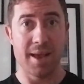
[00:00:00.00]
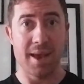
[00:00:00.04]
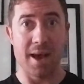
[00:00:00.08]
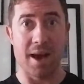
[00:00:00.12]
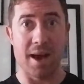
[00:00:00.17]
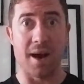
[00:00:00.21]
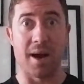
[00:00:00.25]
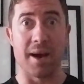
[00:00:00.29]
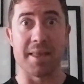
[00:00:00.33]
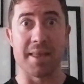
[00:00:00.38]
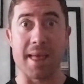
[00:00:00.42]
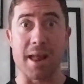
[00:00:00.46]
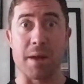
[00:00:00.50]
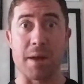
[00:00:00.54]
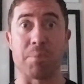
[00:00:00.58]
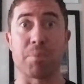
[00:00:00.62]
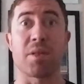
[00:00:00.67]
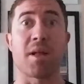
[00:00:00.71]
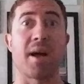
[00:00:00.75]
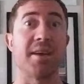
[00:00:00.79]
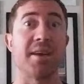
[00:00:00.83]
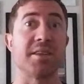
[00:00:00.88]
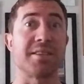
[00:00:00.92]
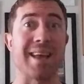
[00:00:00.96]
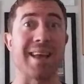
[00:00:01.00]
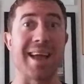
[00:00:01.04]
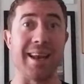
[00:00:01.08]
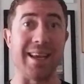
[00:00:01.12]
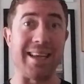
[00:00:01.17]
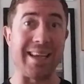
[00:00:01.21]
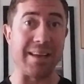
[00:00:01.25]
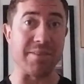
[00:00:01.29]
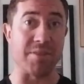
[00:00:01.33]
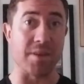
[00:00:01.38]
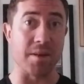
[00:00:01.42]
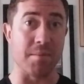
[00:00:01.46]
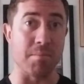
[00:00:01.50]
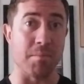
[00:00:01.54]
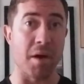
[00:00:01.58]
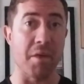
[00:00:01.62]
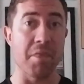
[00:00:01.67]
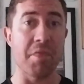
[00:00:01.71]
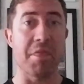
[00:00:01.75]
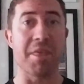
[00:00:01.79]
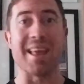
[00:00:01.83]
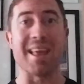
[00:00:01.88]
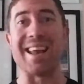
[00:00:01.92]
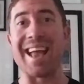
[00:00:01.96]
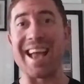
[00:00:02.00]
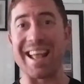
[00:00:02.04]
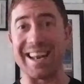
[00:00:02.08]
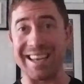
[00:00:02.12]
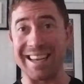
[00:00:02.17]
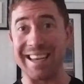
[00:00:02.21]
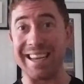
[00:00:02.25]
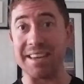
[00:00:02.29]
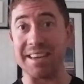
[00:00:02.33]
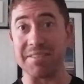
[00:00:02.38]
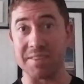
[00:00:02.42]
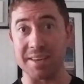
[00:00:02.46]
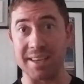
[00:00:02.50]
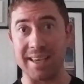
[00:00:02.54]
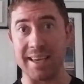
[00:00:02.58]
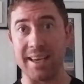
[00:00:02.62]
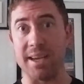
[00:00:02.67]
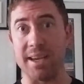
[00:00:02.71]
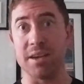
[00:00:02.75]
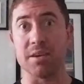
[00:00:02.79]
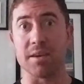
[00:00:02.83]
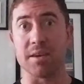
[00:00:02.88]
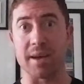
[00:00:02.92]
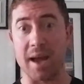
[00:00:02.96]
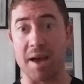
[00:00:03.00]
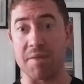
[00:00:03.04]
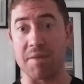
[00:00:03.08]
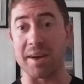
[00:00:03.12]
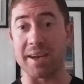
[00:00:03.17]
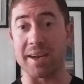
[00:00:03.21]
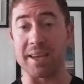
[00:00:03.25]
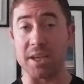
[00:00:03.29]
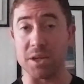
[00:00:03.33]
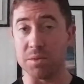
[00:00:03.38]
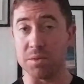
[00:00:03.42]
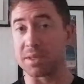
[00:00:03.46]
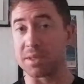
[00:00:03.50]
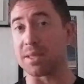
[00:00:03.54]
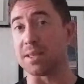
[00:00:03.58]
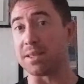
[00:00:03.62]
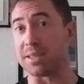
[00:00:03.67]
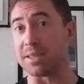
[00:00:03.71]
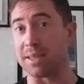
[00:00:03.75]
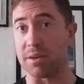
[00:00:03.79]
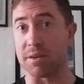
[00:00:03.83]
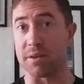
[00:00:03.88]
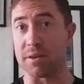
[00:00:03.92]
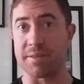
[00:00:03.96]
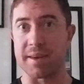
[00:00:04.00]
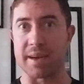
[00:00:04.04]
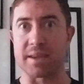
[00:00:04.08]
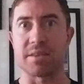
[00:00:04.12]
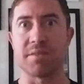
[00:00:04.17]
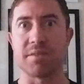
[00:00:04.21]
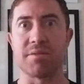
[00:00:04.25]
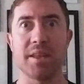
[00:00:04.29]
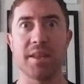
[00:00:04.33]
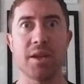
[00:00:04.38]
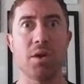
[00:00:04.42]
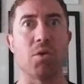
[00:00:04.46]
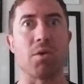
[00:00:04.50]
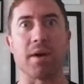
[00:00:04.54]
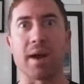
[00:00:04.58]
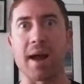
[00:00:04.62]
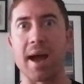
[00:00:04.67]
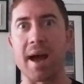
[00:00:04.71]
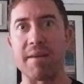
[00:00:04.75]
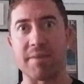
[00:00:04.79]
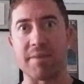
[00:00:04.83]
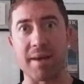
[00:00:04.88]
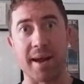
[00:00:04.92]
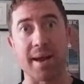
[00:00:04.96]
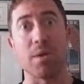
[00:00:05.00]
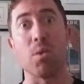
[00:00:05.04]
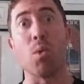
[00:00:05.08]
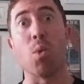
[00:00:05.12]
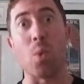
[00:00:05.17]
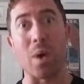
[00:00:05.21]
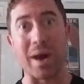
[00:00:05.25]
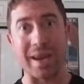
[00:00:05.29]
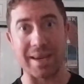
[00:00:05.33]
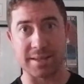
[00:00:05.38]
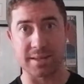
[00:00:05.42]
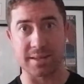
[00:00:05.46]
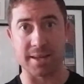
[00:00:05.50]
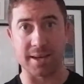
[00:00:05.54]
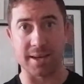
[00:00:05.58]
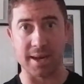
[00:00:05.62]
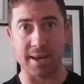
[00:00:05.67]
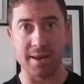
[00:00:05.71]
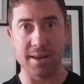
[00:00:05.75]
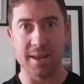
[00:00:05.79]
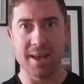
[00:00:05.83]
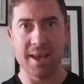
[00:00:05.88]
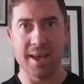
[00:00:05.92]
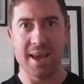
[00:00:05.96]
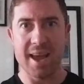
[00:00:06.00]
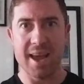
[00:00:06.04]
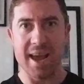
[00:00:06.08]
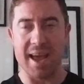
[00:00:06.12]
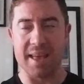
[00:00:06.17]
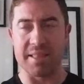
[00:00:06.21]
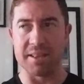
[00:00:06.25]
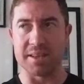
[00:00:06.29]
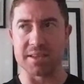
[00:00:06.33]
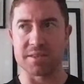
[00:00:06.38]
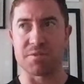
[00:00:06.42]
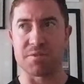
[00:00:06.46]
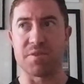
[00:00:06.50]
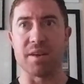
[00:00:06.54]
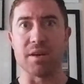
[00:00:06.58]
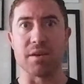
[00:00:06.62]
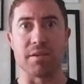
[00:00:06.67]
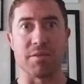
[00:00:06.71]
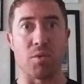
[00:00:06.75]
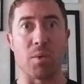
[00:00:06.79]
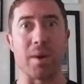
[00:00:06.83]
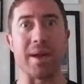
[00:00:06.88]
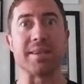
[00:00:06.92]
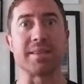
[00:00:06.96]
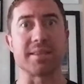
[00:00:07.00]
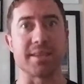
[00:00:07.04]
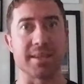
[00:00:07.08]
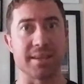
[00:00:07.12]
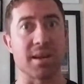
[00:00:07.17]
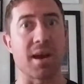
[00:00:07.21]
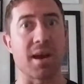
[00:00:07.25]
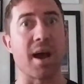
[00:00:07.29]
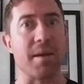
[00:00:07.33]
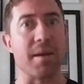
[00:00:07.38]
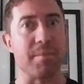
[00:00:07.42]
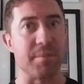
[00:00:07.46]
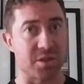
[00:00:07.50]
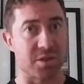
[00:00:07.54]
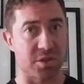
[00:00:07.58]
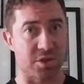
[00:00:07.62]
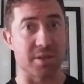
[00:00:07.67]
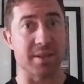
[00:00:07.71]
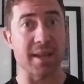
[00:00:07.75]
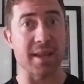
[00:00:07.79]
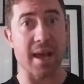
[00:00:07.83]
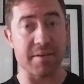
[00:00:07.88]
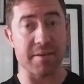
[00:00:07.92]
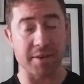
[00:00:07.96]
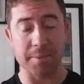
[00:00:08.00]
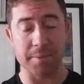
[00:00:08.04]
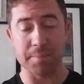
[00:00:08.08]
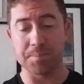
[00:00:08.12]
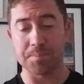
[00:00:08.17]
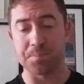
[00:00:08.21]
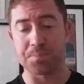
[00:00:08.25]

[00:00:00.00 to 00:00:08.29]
And that applies to any given month and any given year. Have I used this year effectively, or have I wasted it? And this fear of wasting time is just heavy.